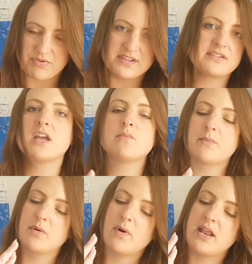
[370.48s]
this time
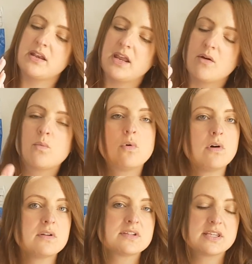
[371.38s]
when we went, it
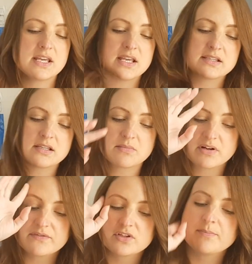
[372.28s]
was the
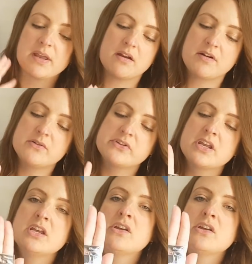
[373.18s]
summer of superheroes,